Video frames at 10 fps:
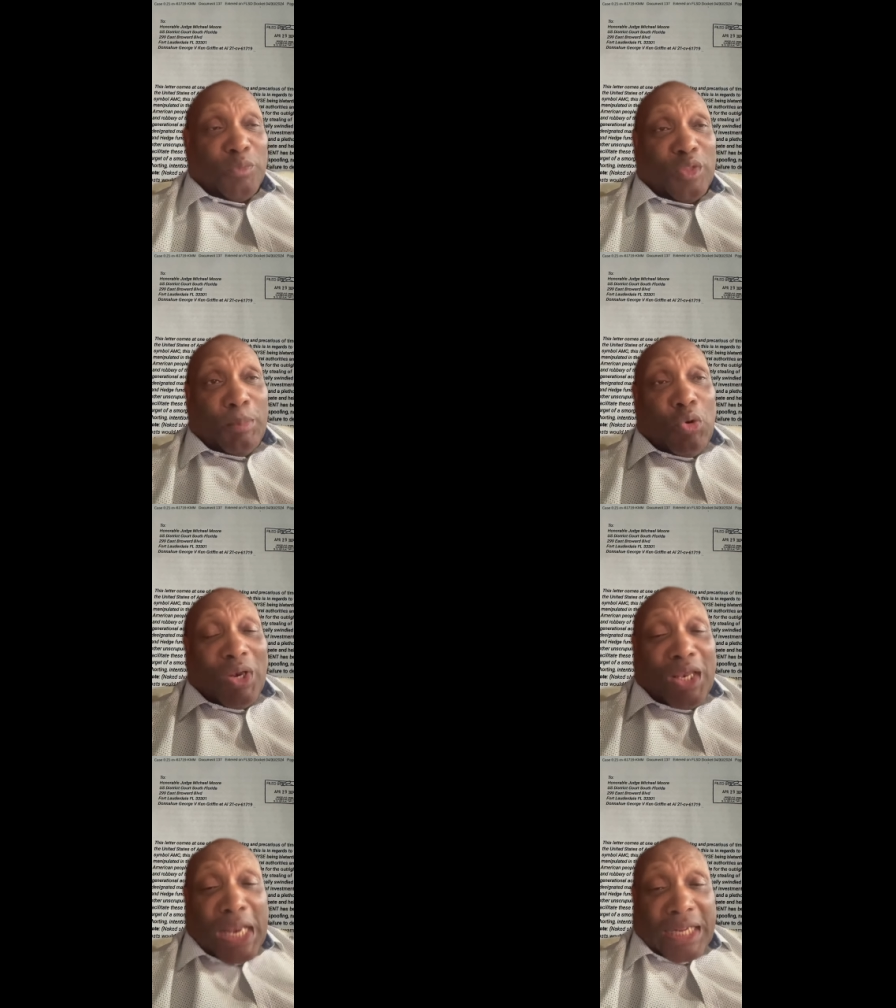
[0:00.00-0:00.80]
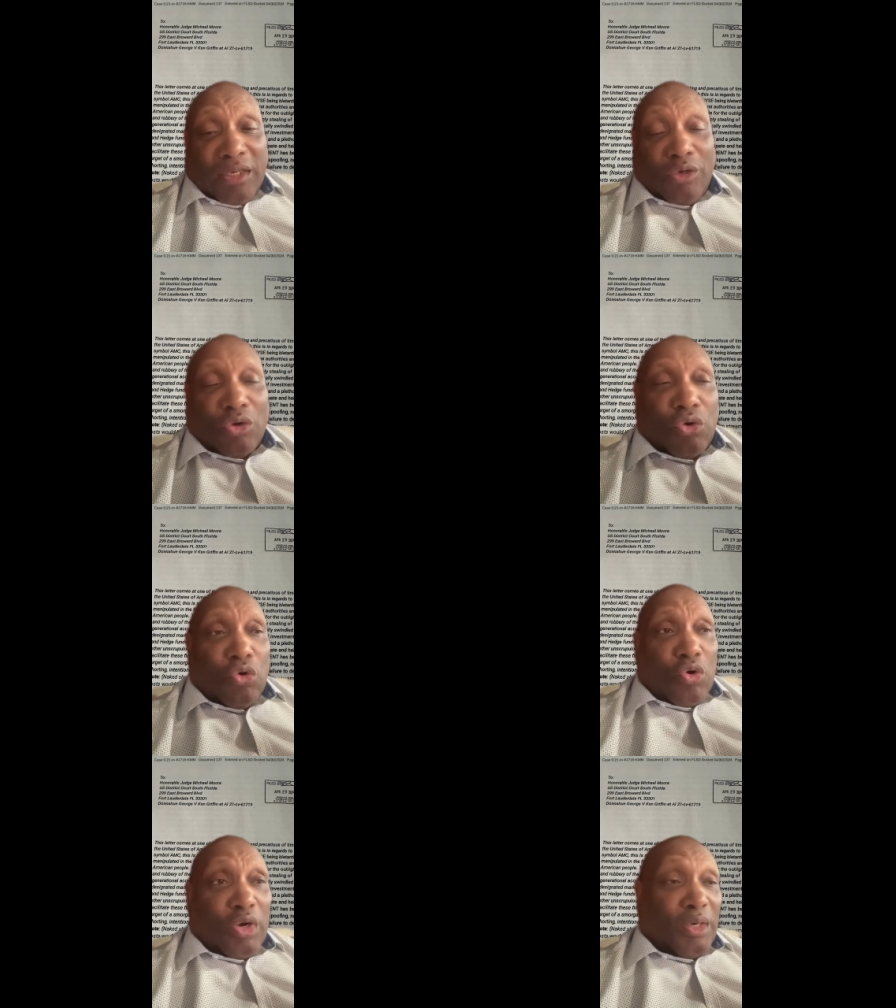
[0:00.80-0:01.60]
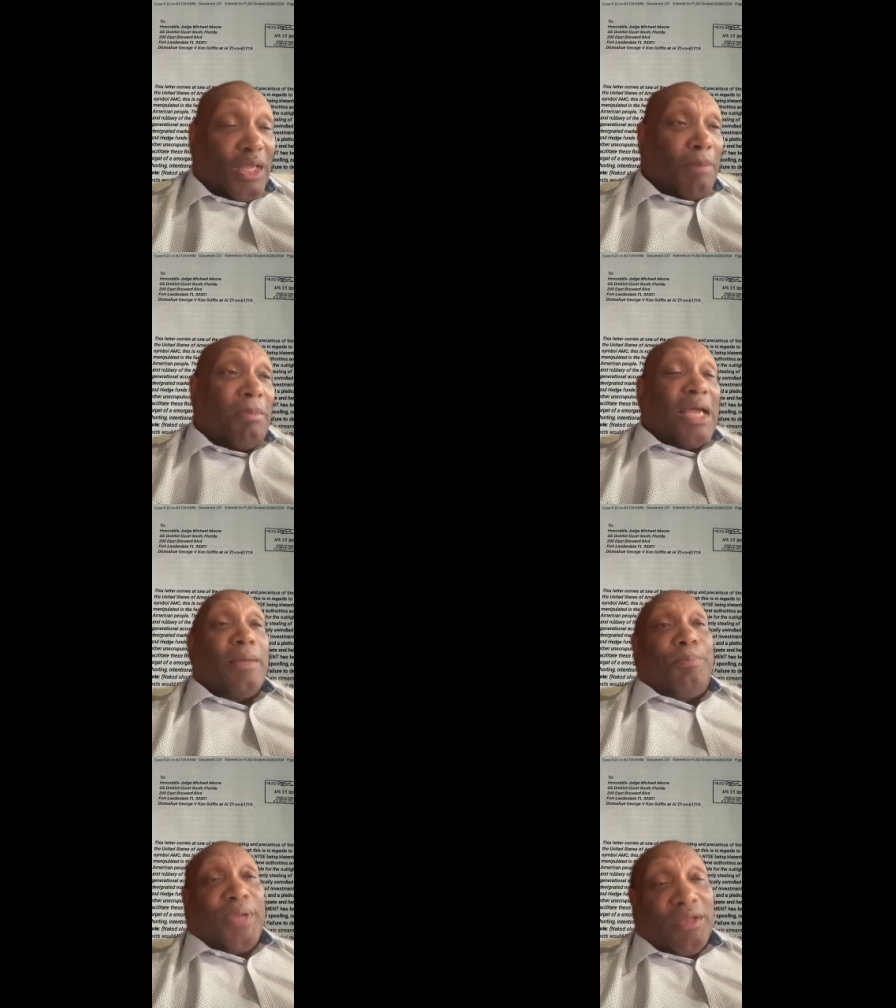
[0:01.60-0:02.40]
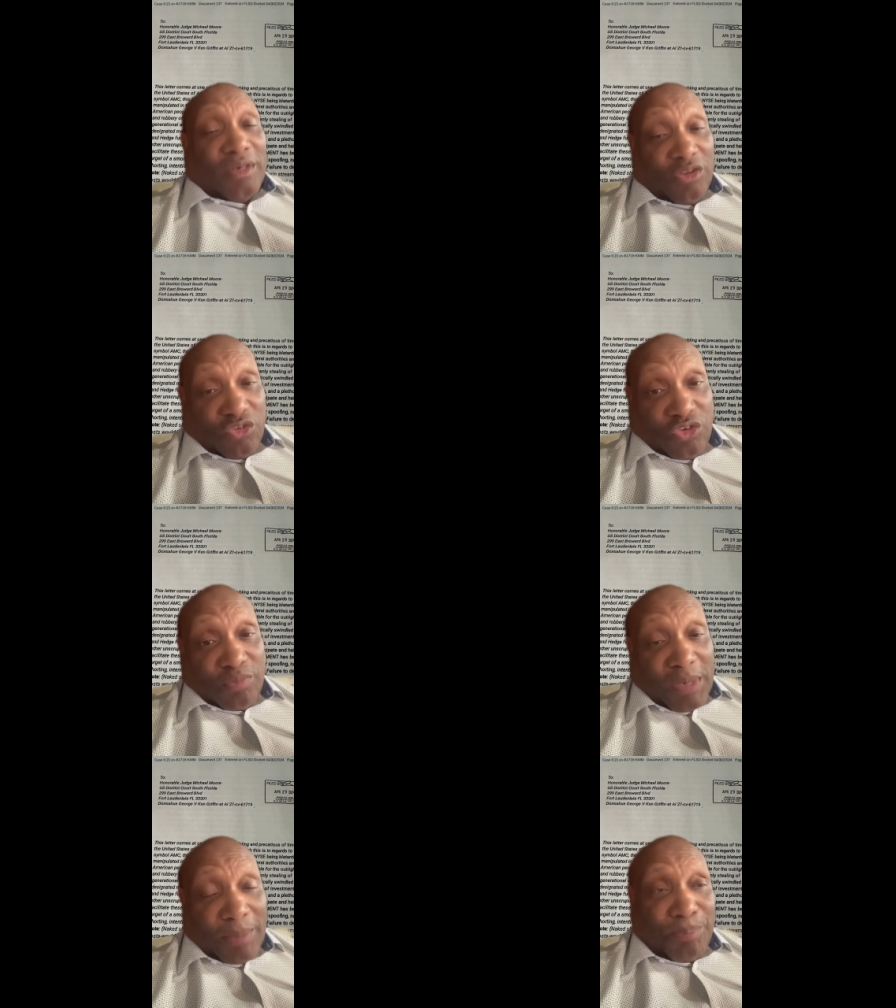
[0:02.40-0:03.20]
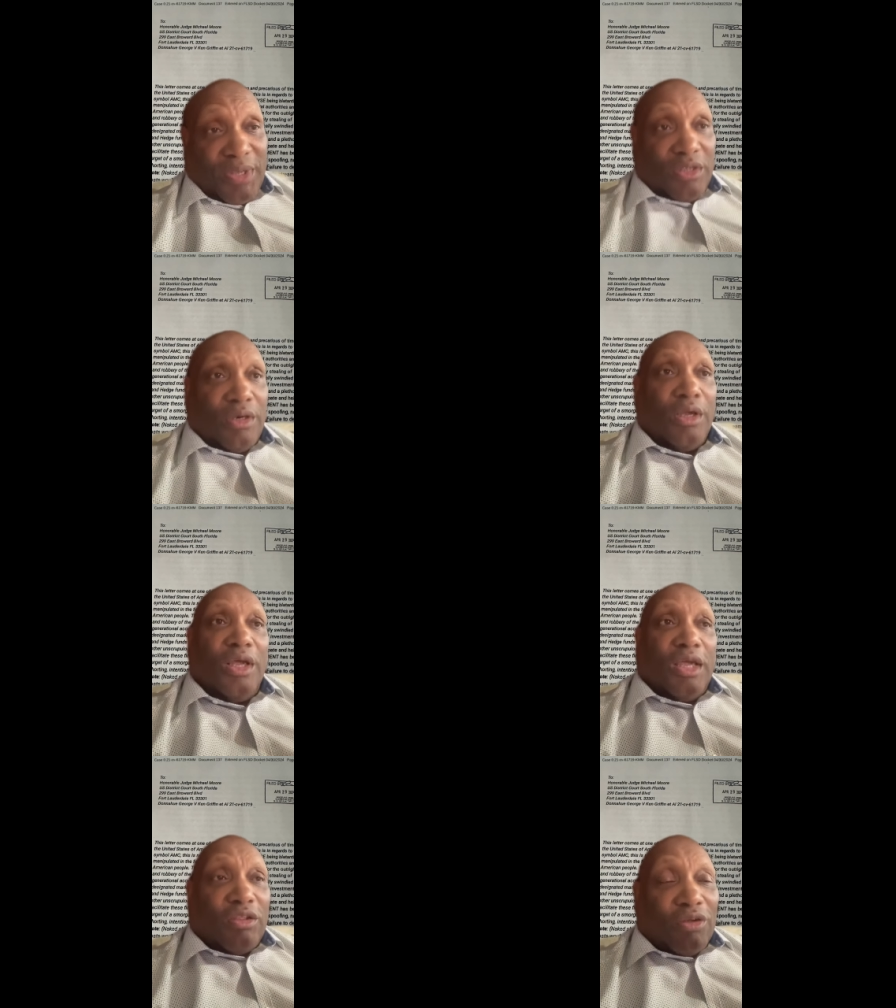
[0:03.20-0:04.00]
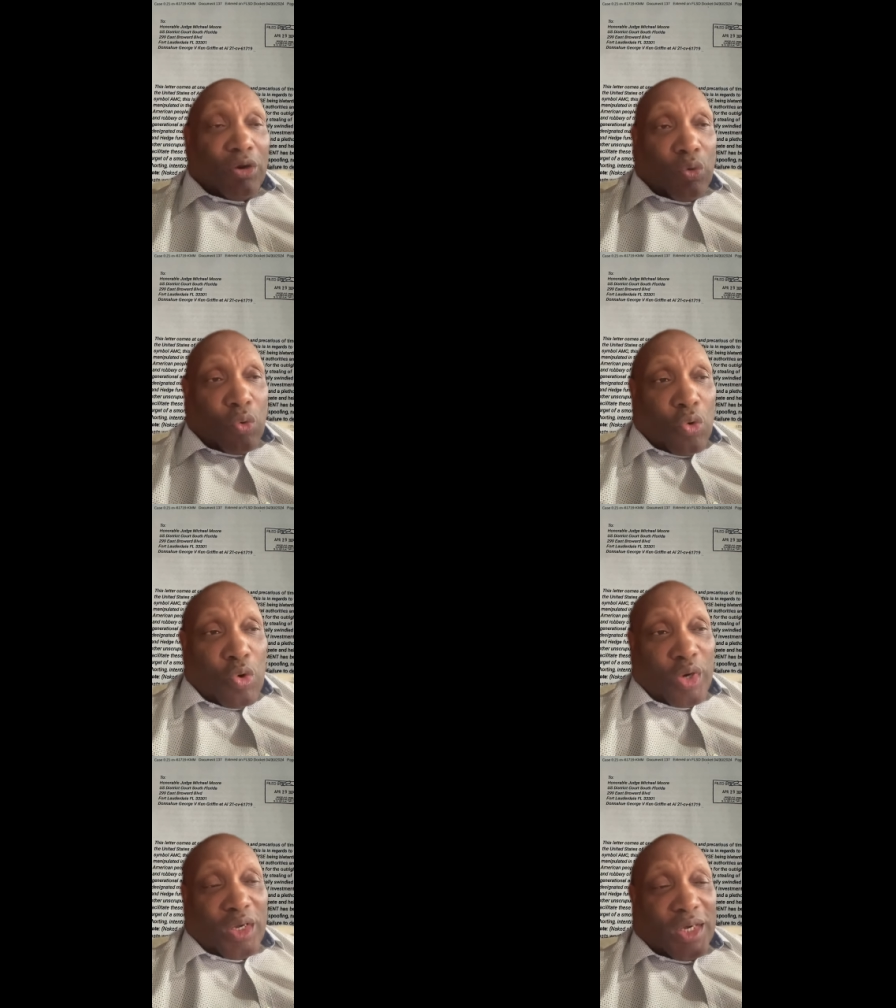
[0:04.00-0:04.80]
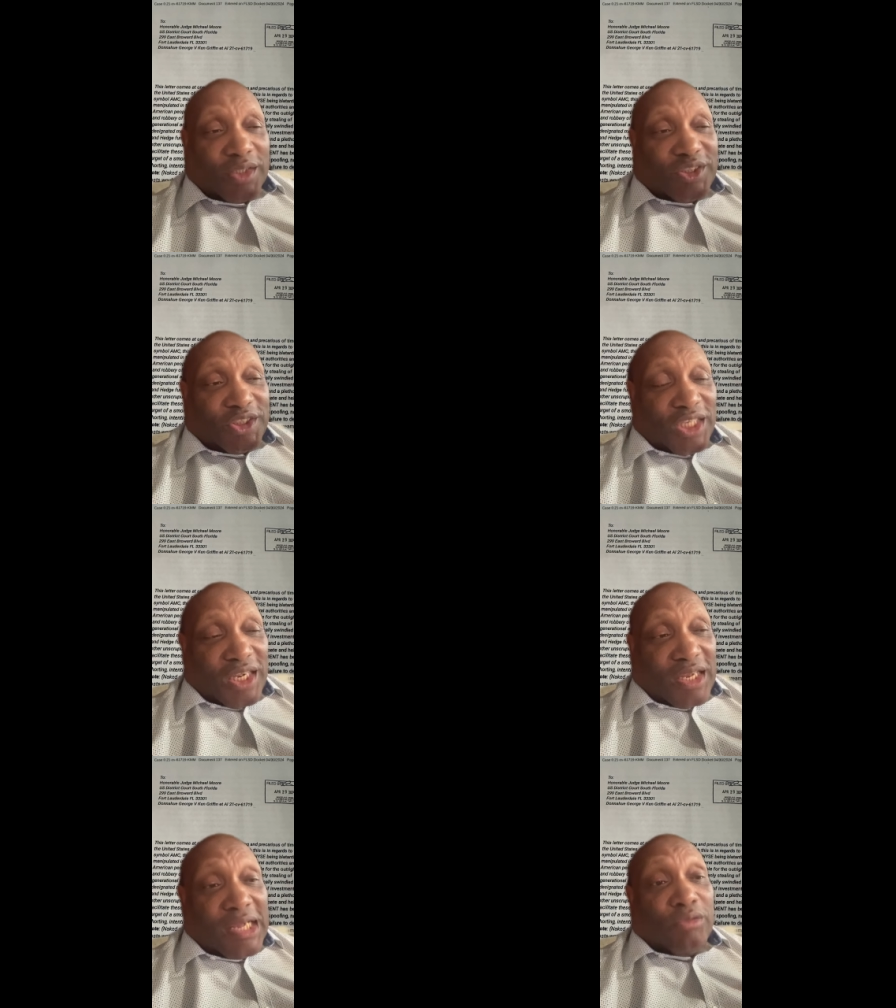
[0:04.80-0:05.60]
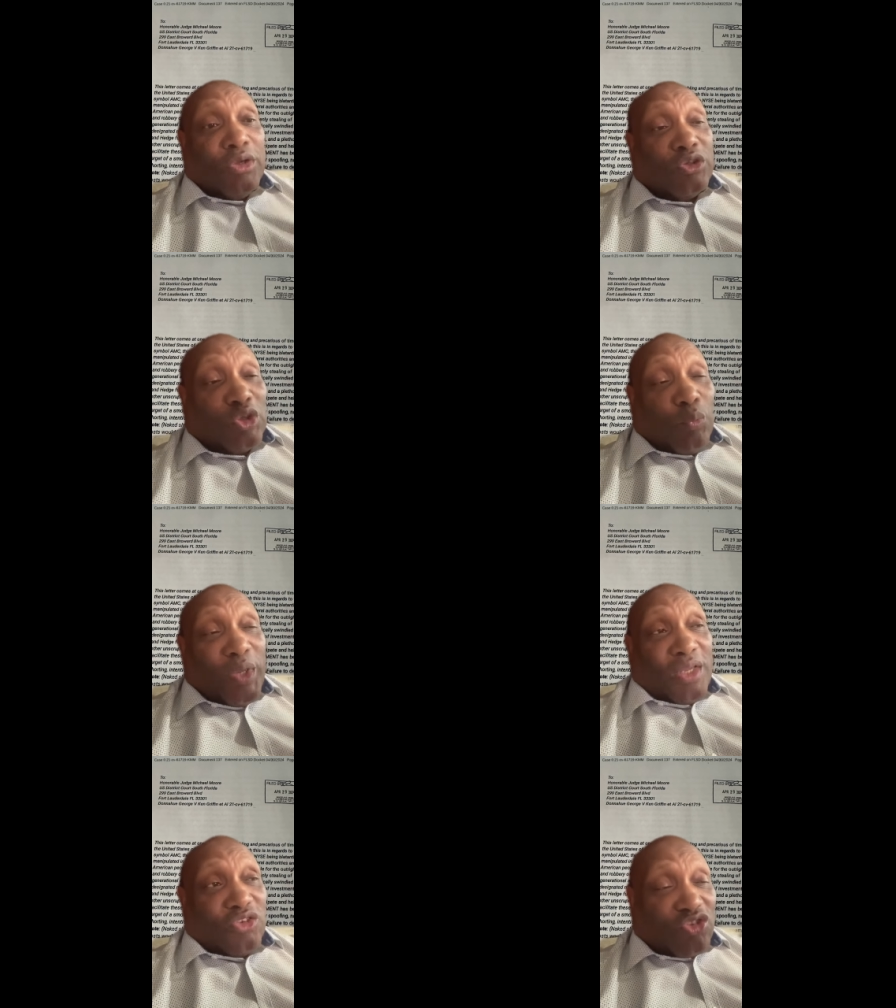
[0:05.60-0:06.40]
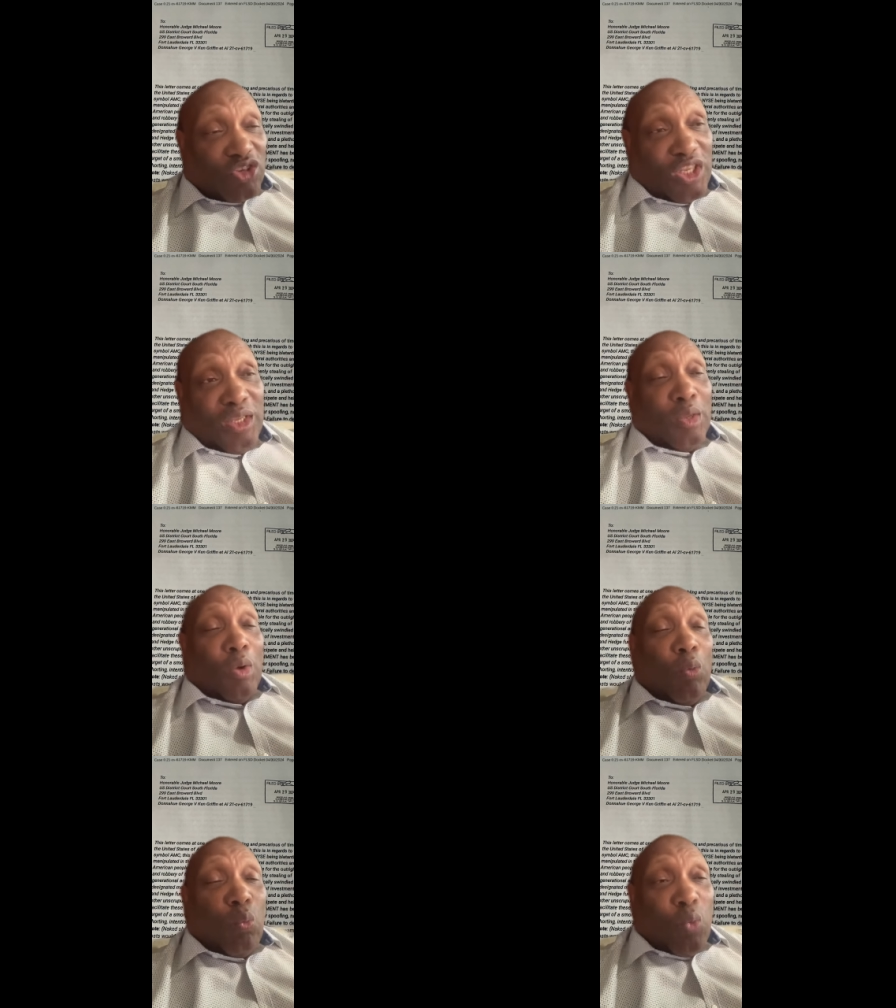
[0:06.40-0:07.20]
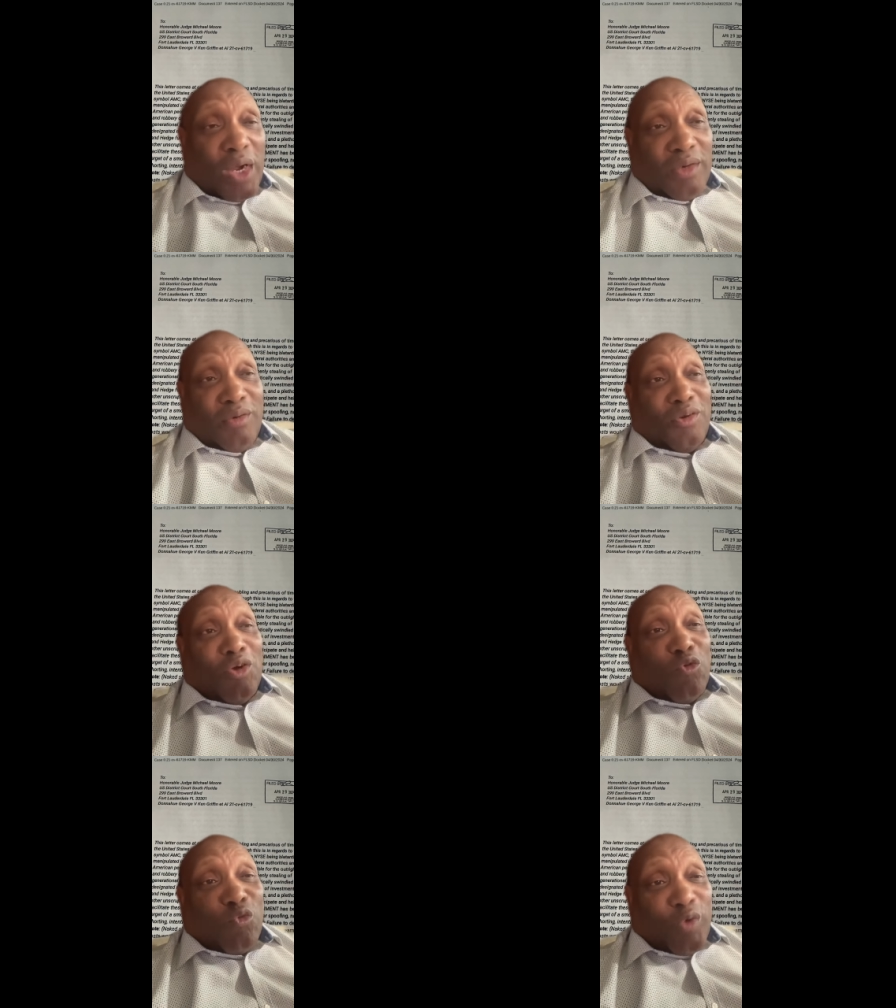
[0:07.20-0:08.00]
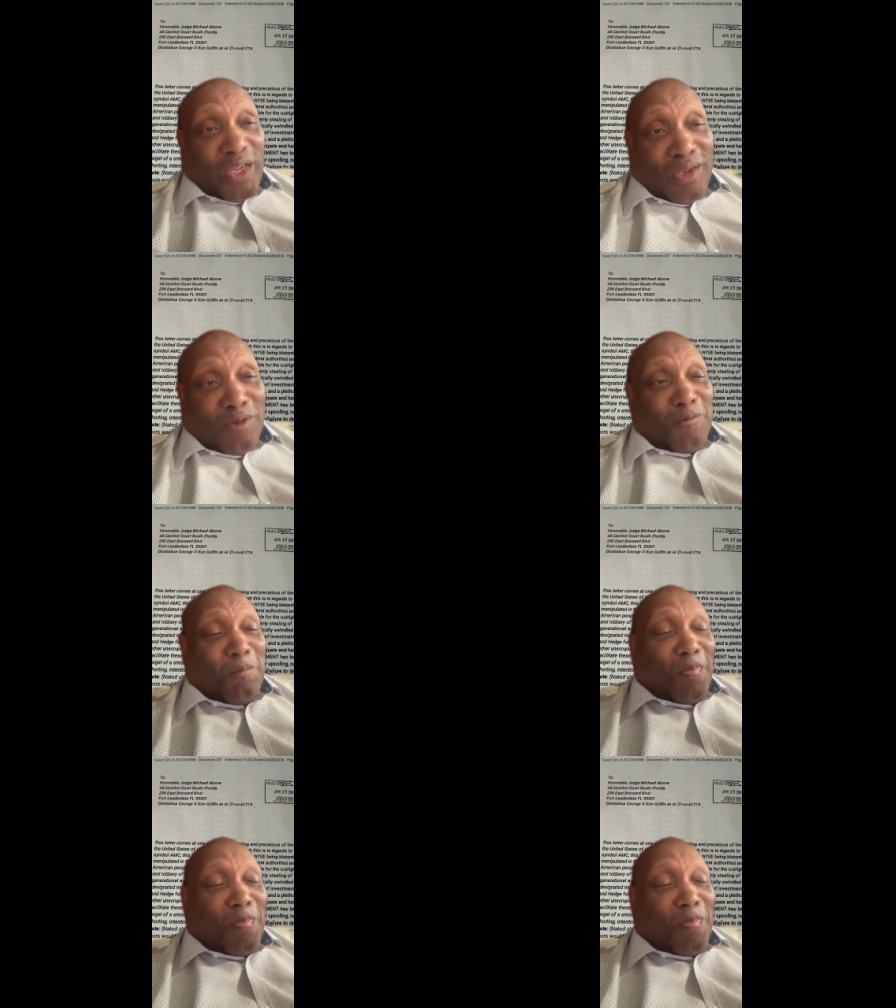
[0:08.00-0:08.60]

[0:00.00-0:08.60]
the more likely the court, in my opinion, this is just my opinion, is going to order a share count so we could see what the real